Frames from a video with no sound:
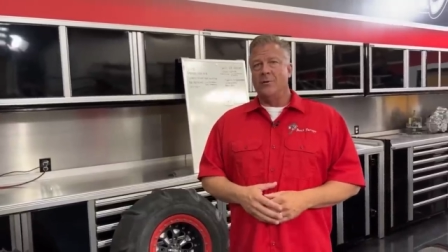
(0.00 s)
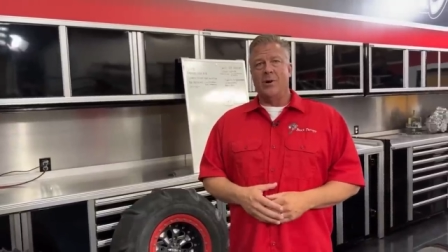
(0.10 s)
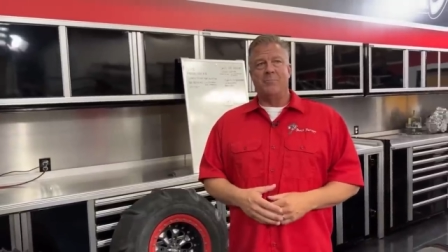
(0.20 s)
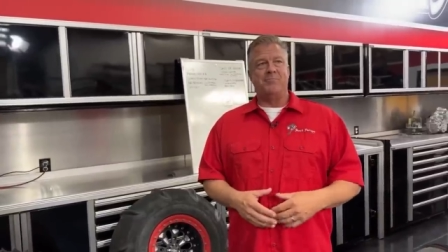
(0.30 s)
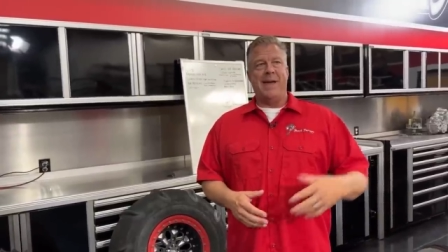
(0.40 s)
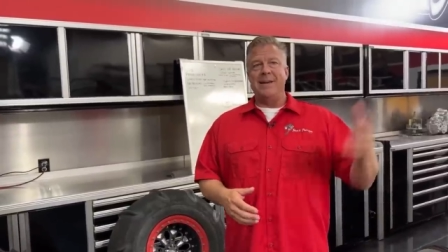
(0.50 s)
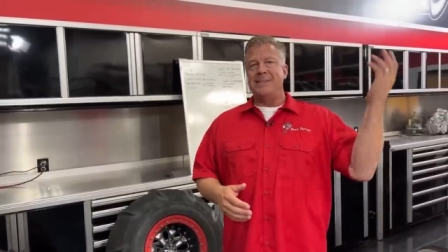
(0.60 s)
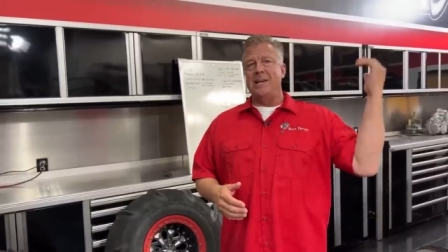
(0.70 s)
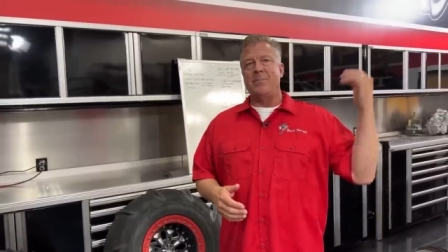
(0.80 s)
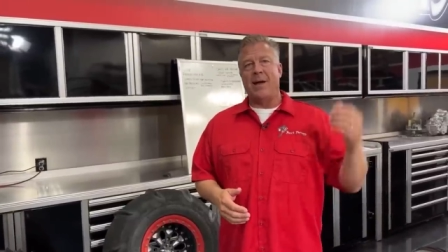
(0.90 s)
with
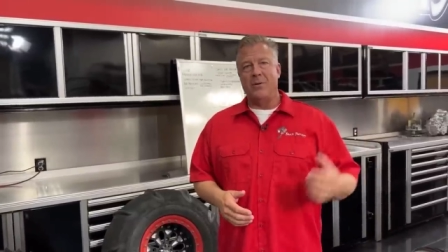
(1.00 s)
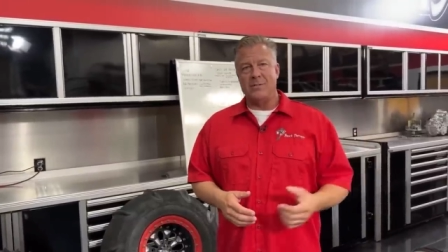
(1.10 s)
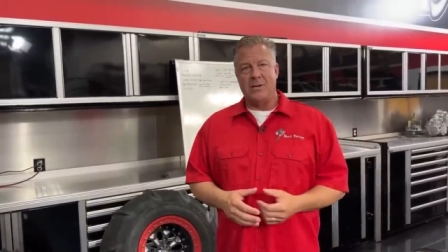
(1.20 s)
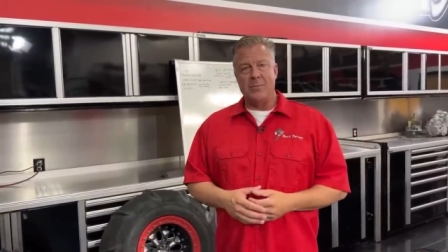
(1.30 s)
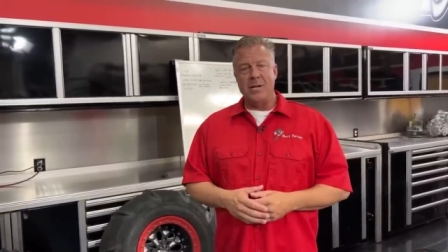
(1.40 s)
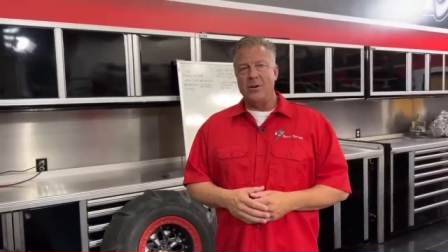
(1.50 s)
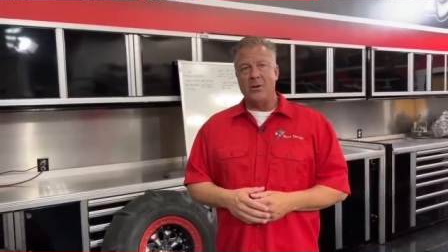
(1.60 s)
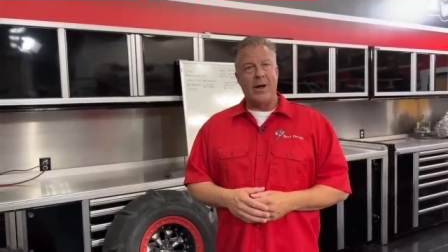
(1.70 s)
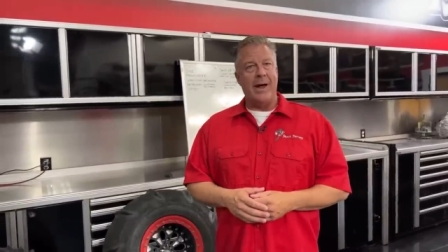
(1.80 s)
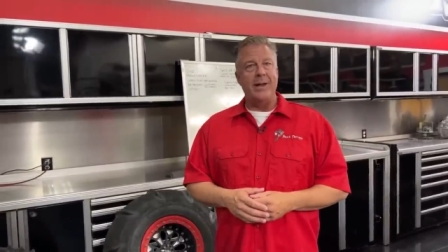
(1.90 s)
18 pounds in them, and you can
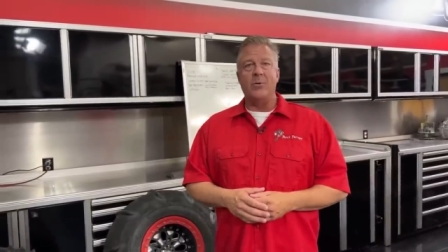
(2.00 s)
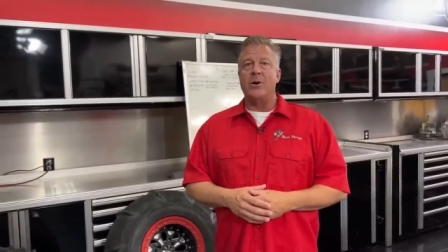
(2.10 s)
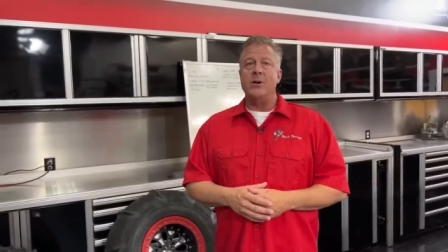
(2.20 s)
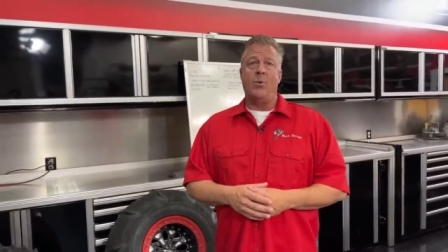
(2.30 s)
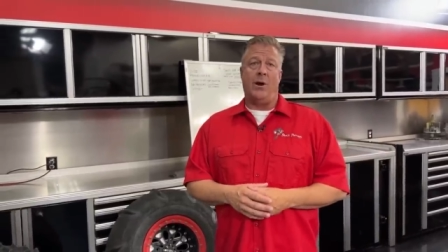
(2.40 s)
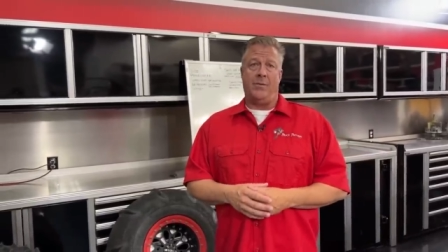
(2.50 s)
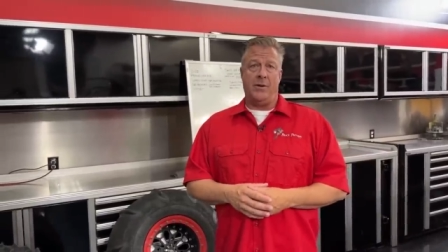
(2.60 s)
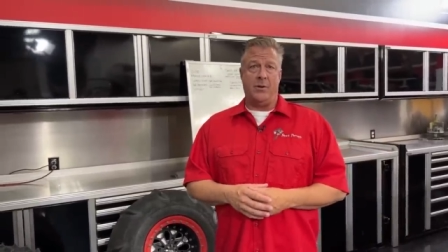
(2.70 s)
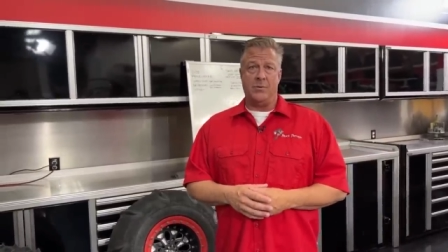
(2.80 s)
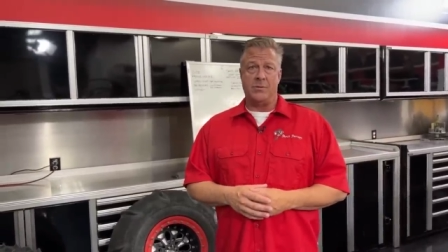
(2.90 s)
go anywhere you want in
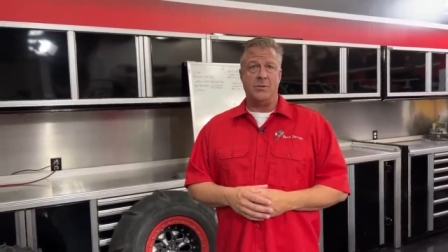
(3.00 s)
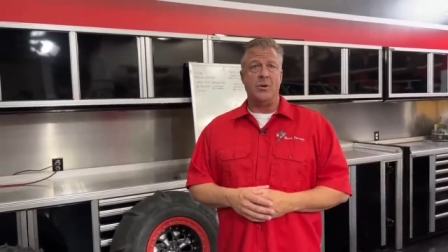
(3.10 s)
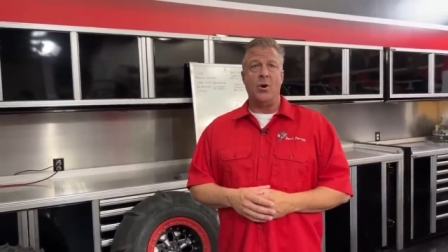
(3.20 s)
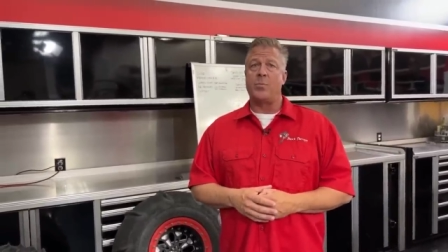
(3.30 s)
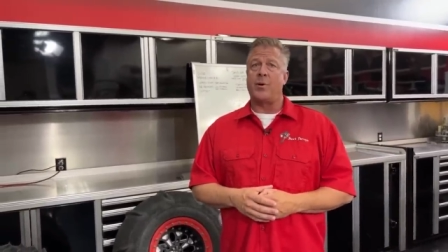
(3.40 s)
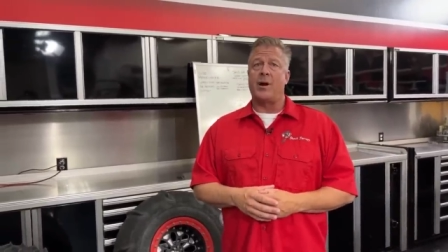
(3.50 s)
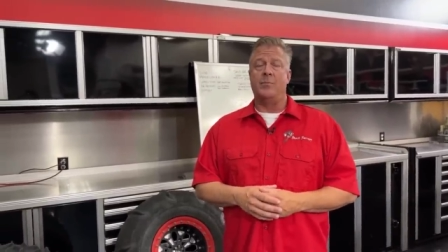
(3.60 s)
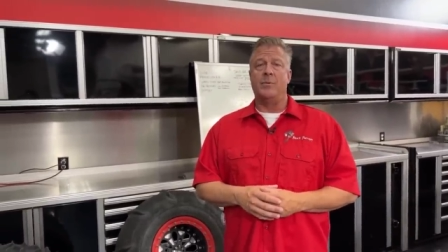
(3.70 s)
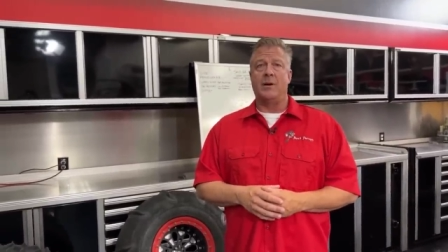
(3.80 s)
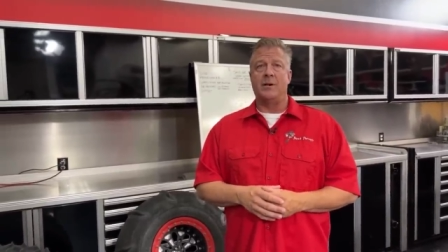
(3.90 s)
the dunes, no
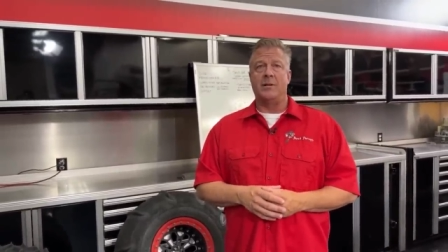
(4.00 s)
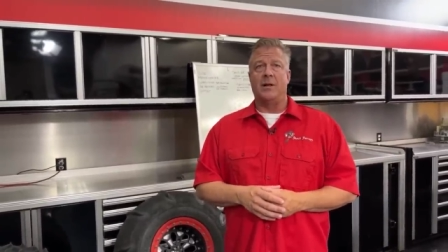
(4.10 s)
problem.